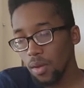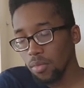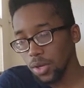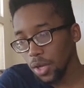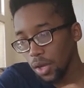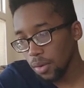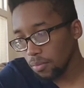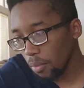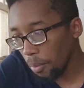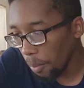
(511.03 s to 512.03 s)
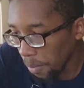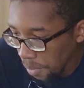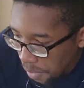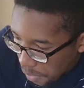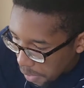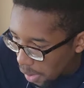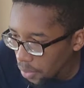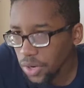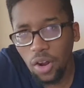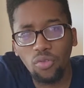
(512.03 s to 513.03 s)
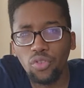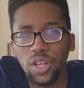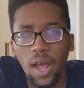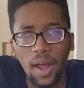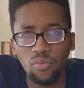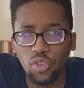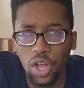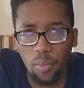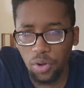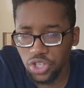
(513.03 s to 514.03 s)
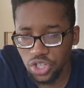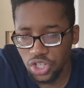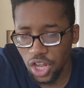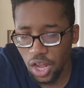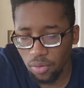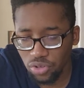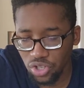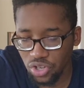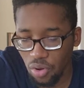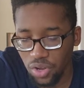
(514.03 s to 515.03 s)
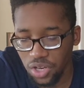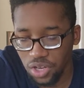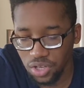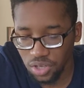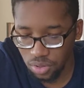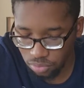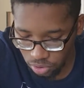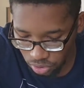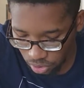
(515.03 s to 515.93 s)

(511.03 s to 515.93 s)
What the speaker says: But yeah, I mean, I didn't really have much to say. I was just gonna eat this, and I was just